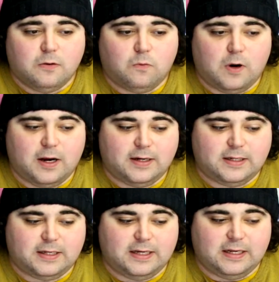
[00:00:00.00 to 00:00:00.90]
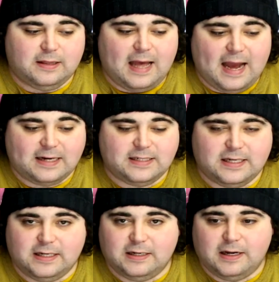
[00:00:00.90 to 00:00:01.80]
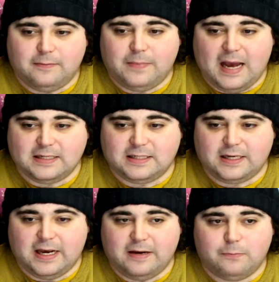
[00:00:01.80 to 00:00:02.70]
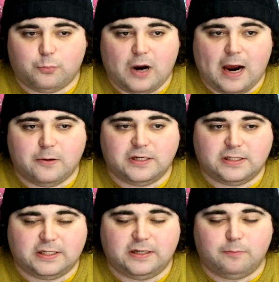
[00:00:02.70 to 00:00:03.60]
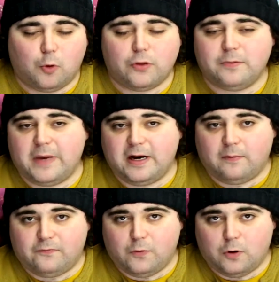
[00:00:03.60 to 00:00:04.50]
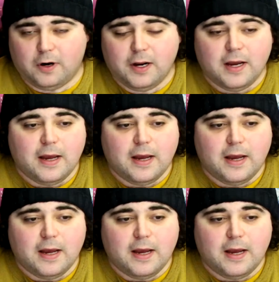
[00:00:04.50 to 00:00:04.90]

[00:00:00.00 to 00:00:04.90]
what he lacked in passing game prowess, he more than made up for